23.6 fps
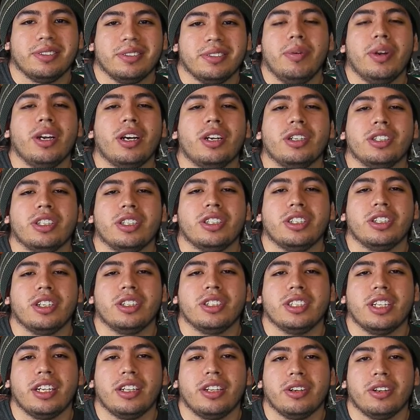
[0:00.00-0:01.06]
But also
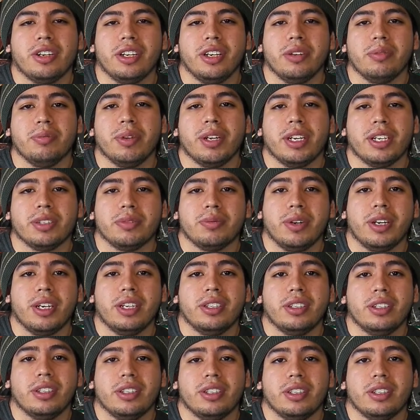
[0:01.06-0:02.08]
shows that they're human as well.